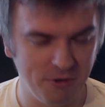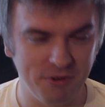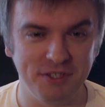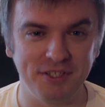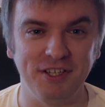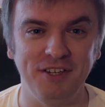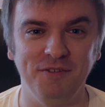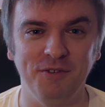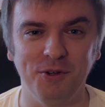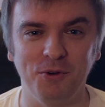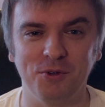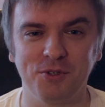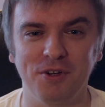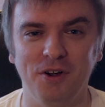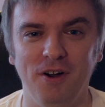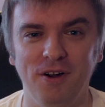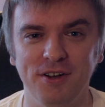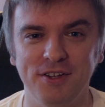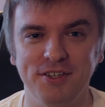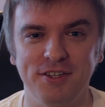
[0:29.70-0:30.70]
receive those
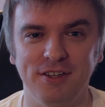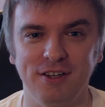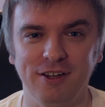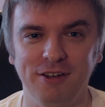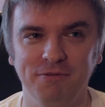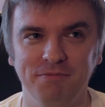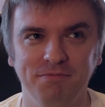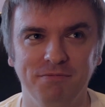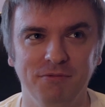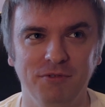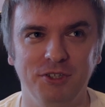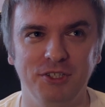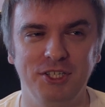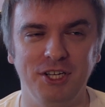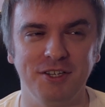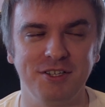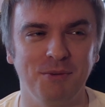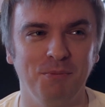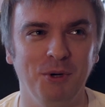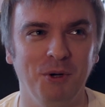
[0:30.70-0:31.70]
cards
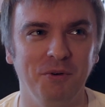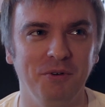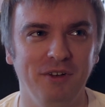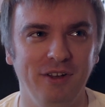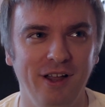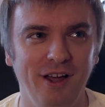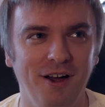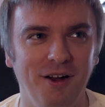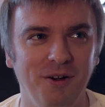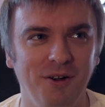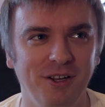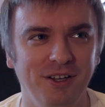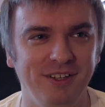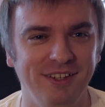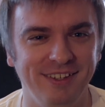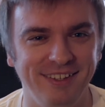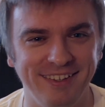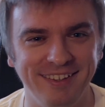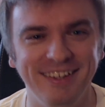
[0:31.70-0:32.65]
just about now.